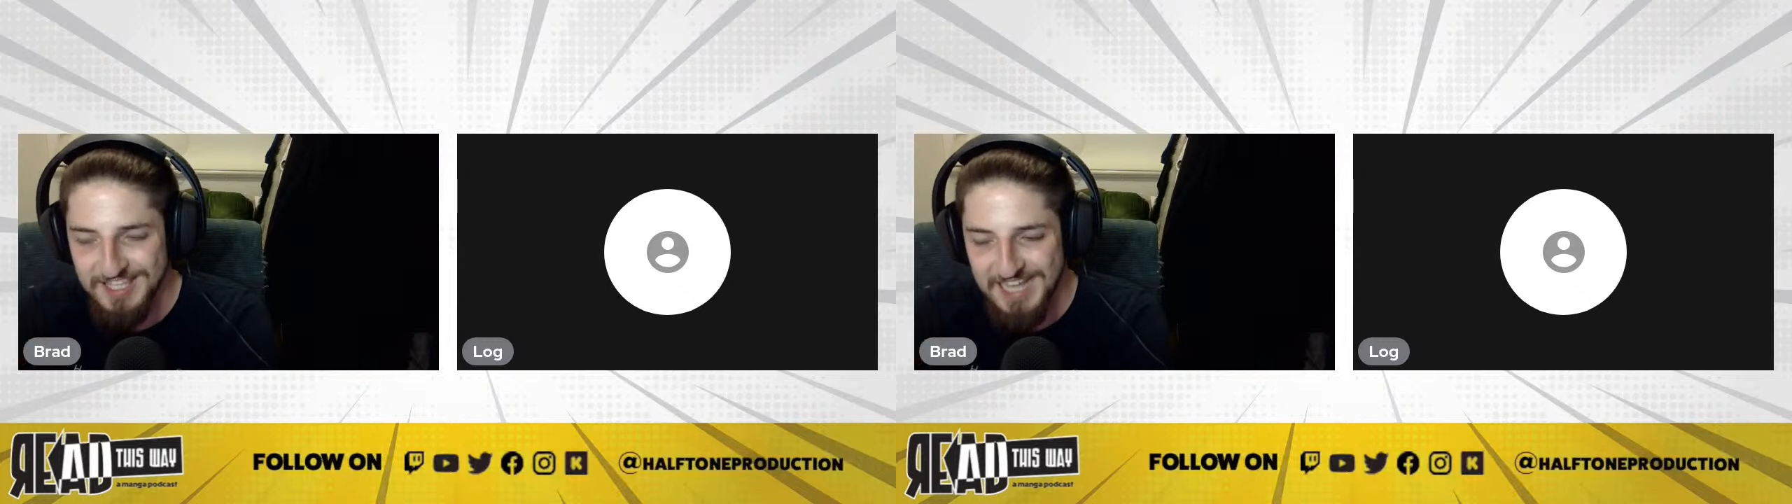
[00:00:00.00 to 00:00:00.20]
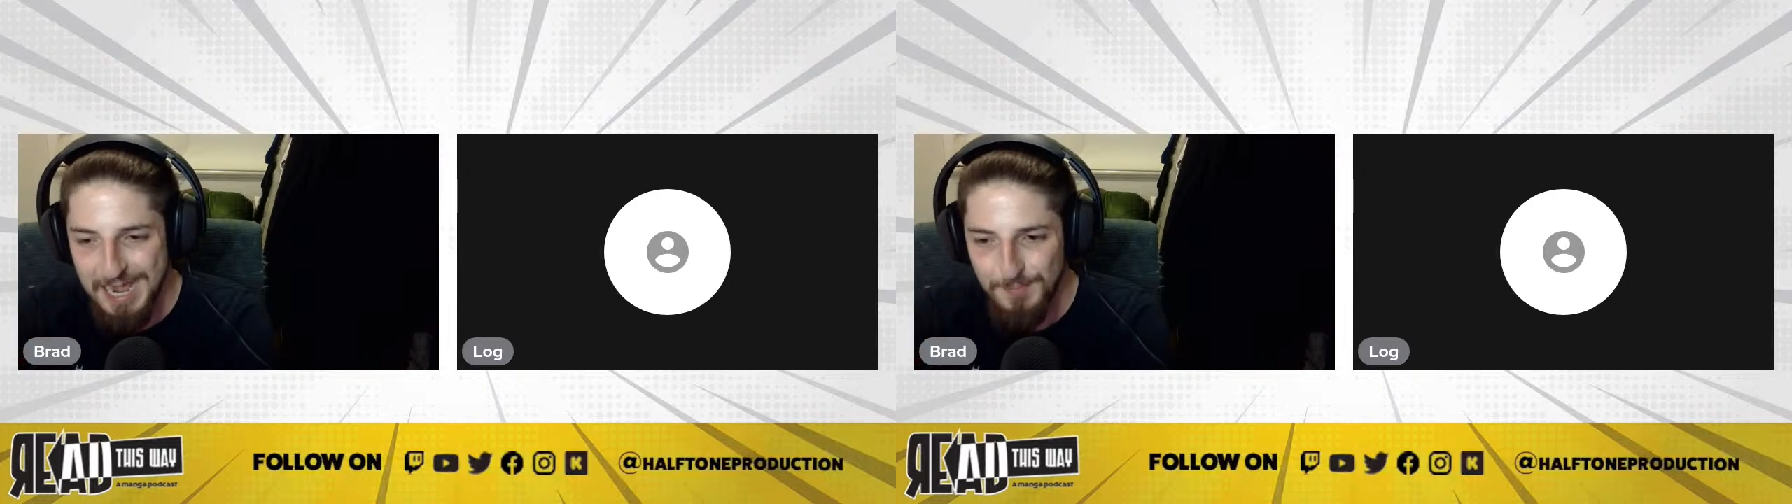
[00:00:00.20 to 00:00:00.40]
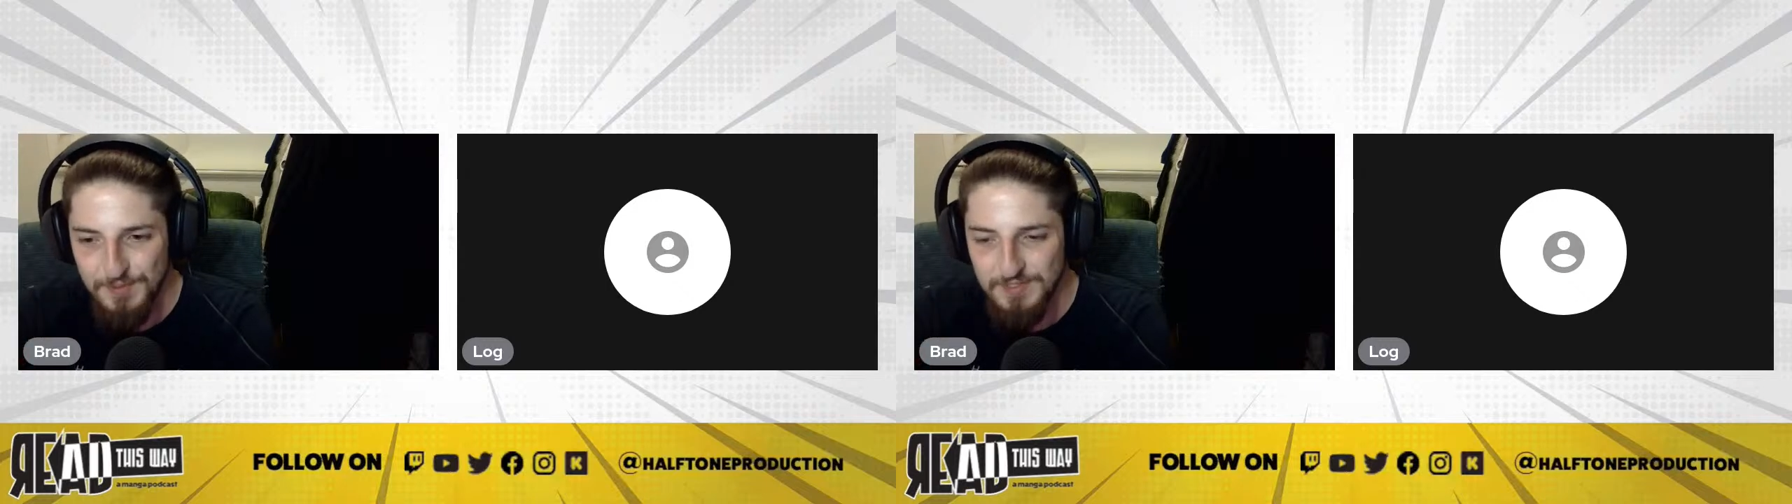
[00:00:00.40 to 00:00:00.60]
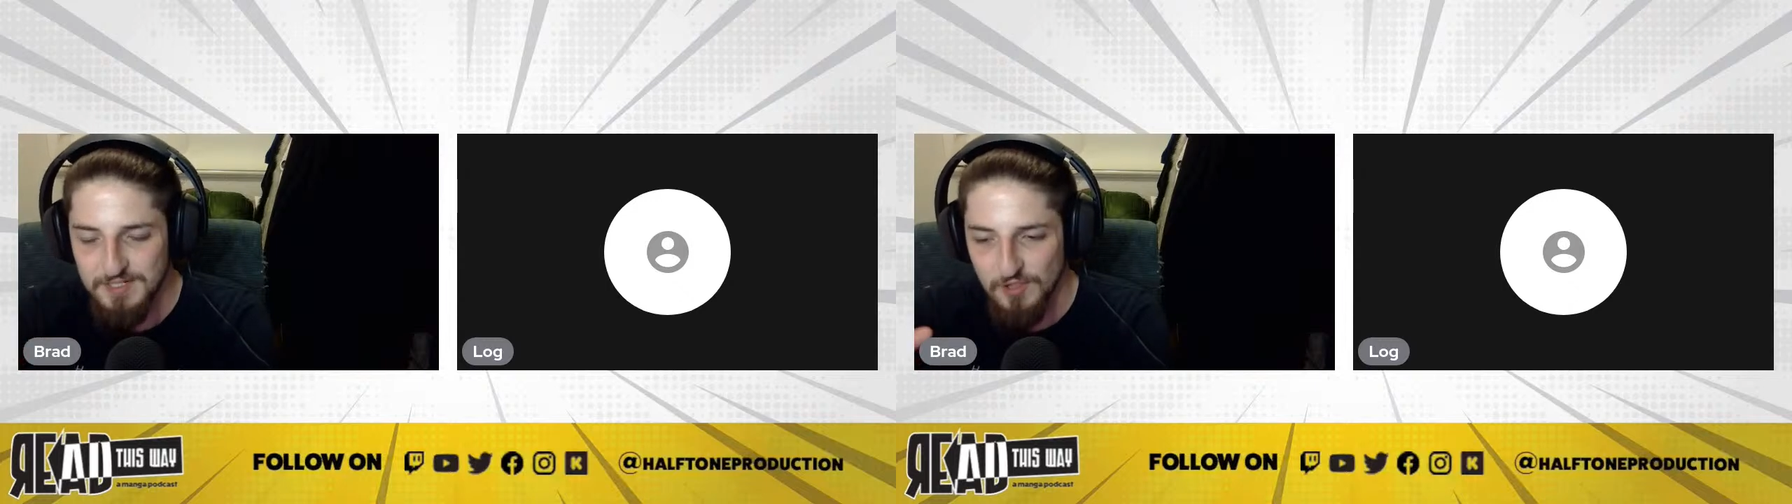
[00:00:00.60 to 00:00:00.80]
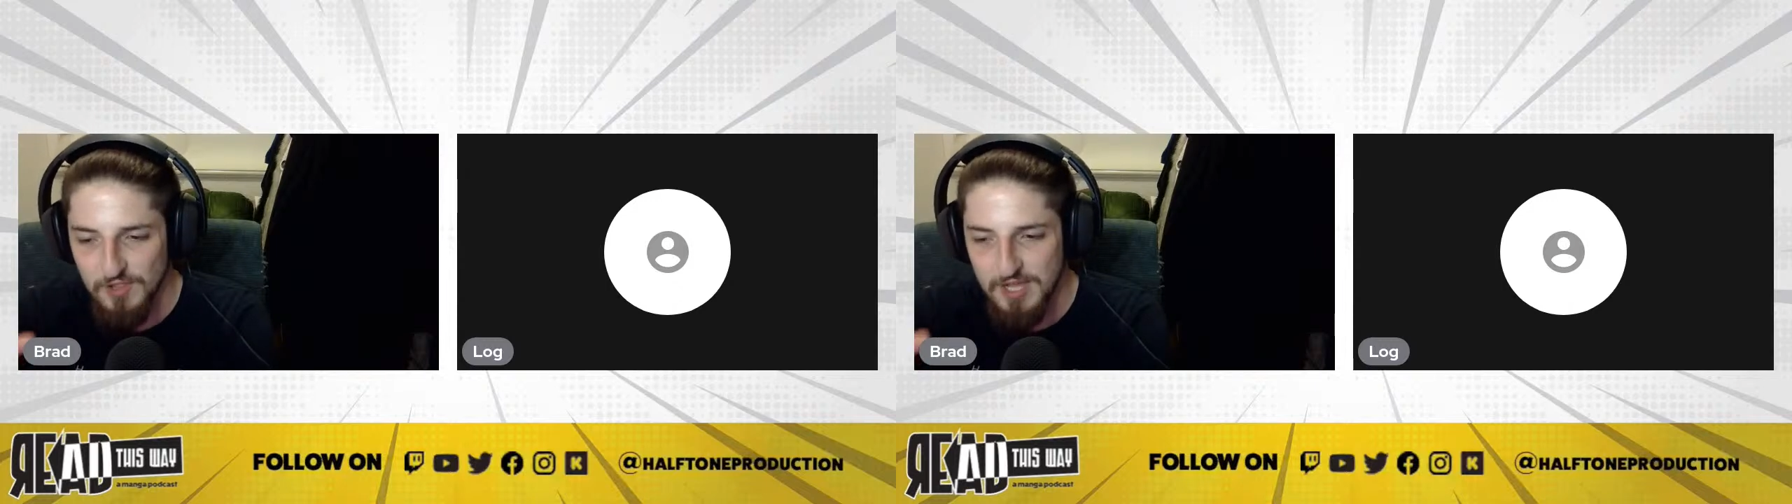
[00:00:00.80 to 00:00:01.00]
that happened
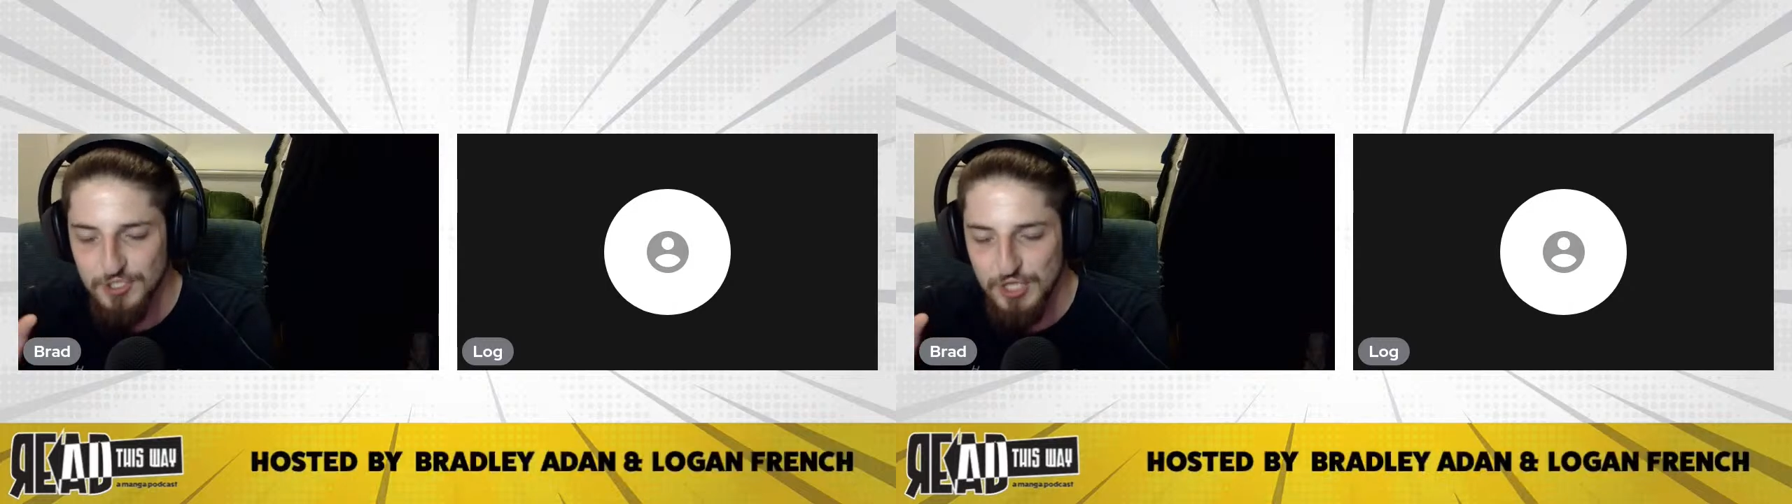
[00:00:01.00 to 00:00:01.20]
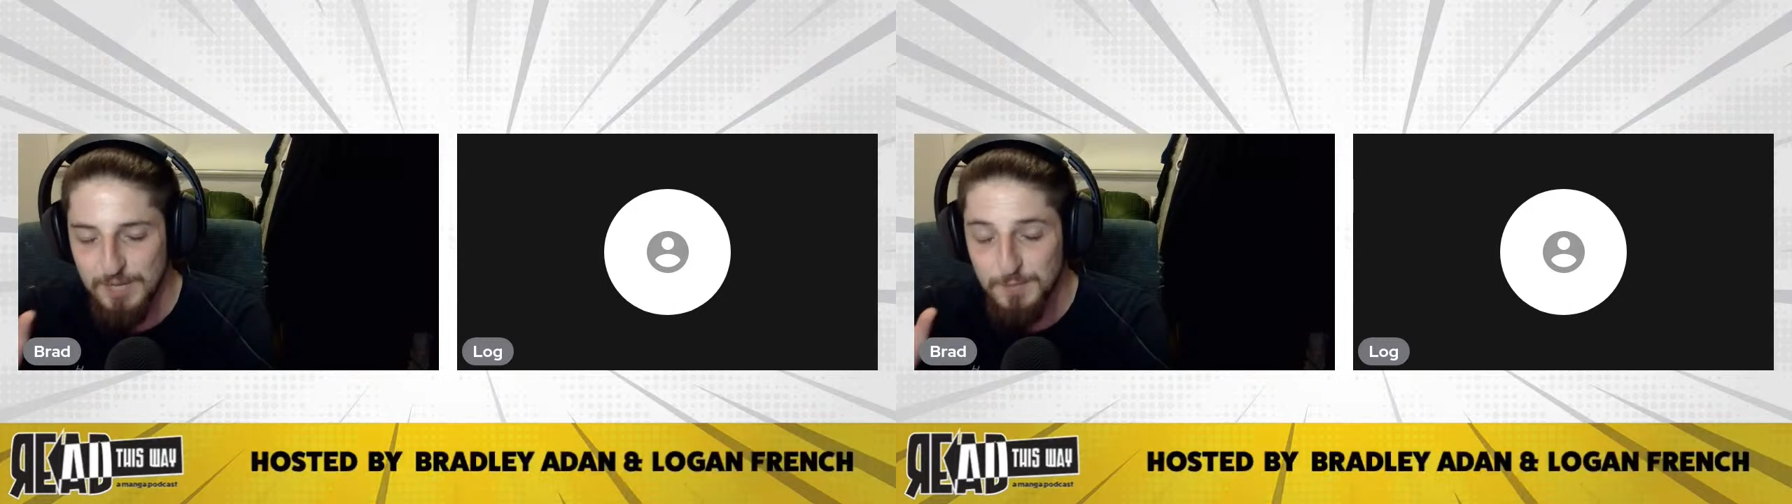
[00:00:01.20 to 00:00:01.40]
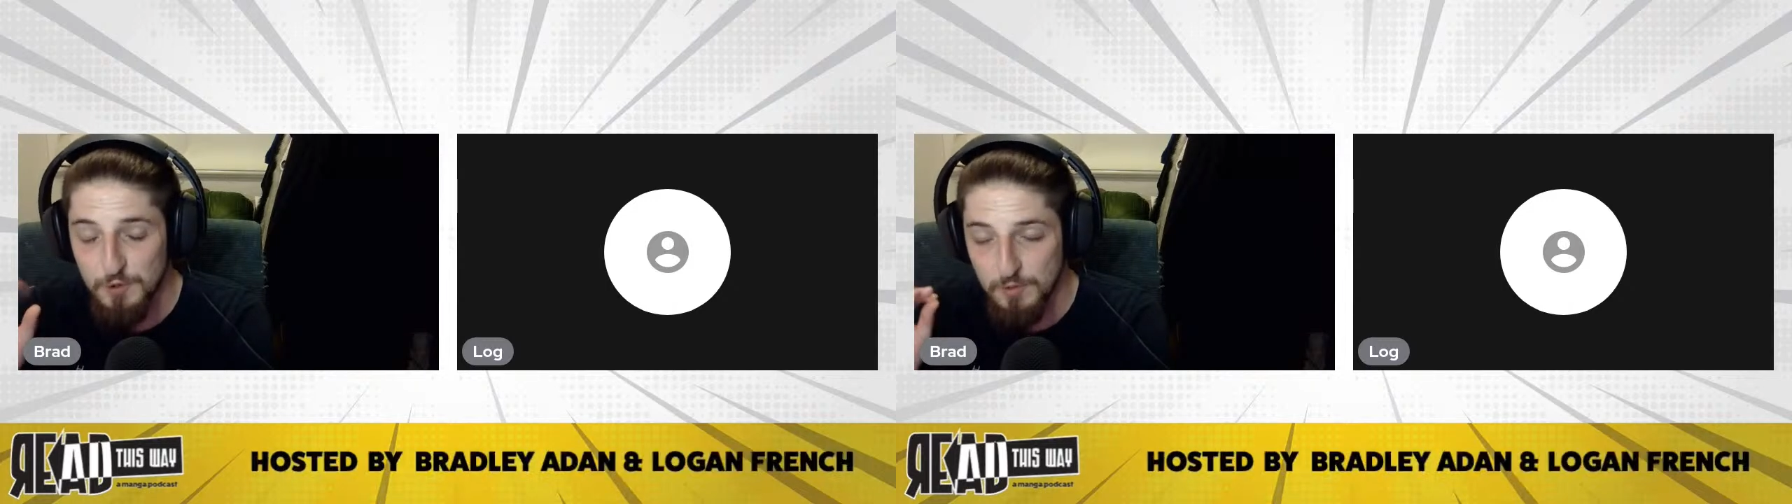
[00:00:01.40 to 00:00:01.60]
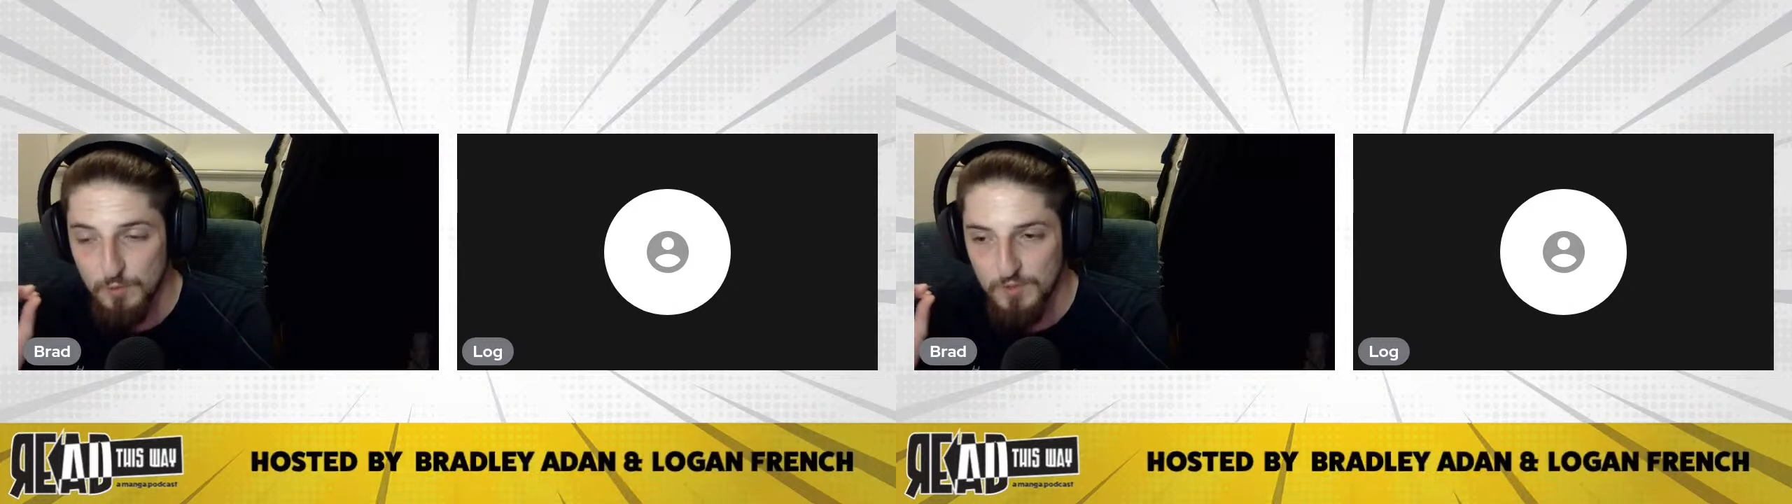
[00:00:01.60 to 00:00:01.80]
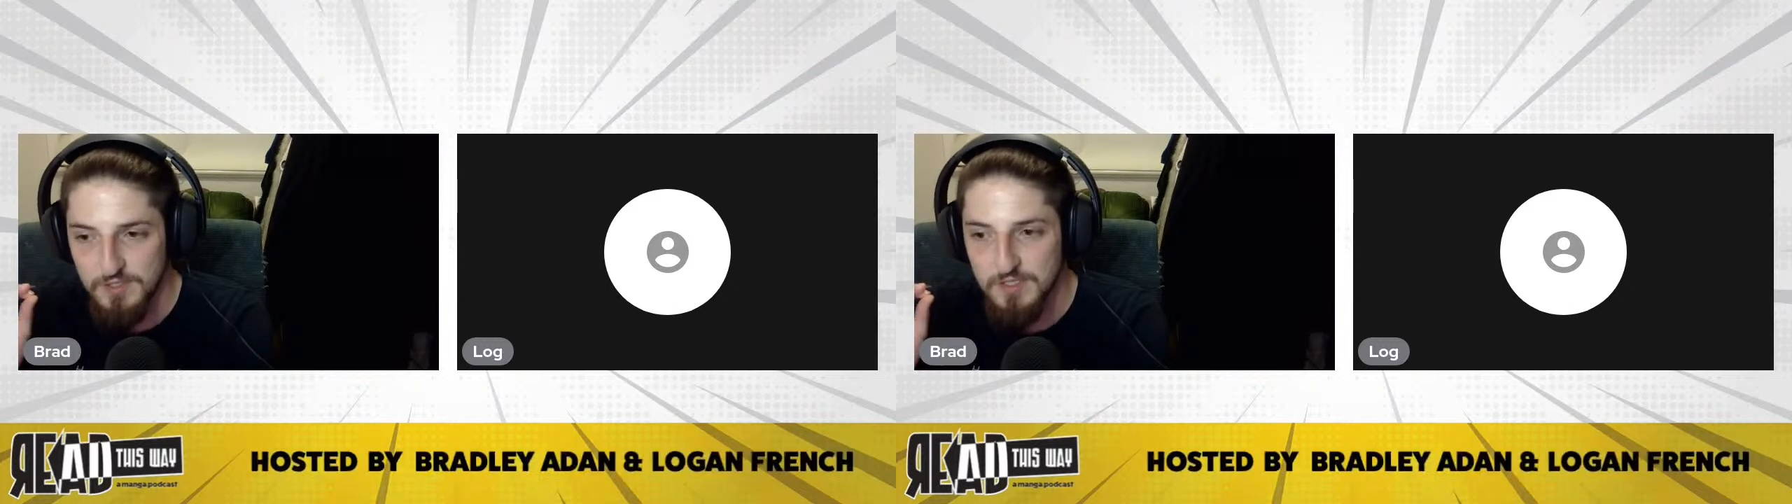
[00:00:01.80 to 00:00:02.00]
in the last chapter, and it
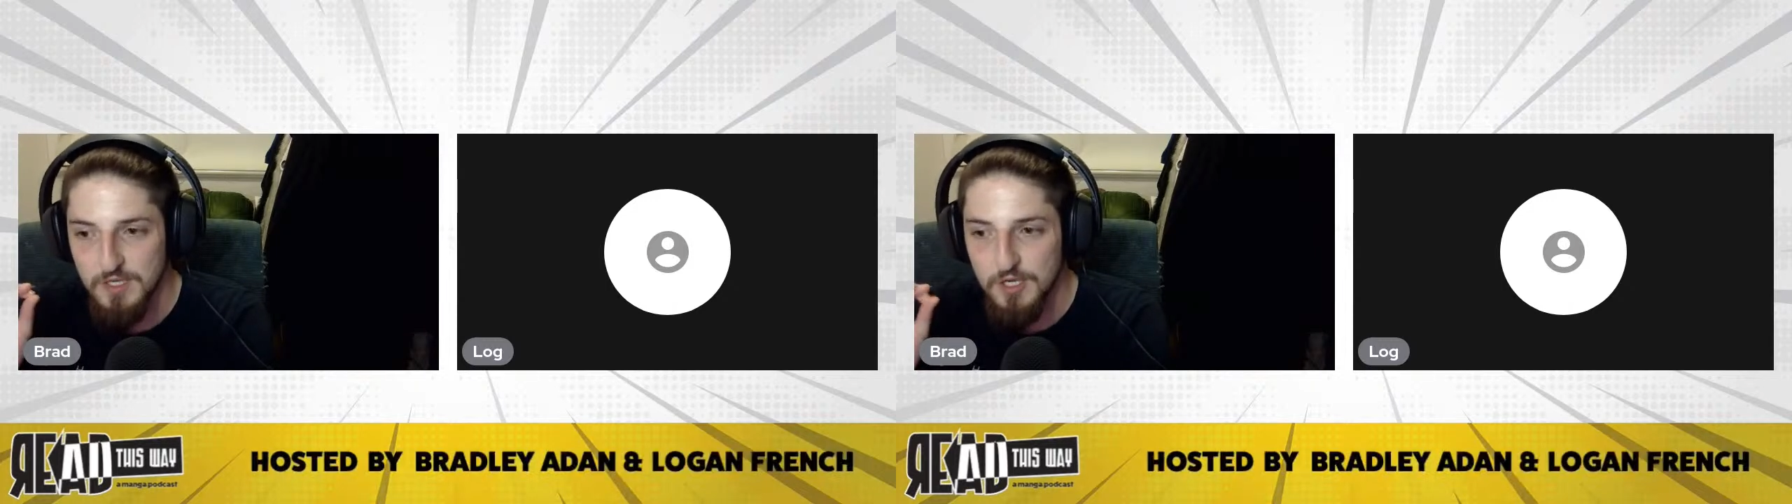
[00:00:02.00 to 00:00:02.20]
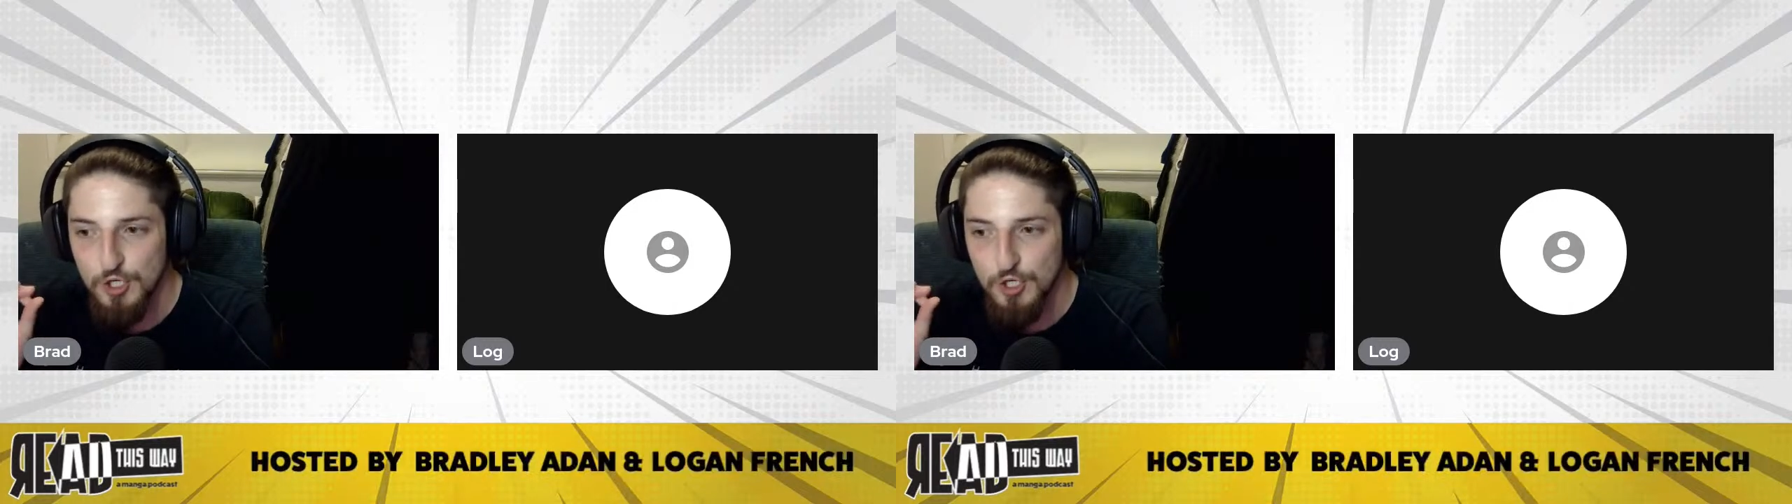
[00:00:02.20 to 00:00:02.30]
was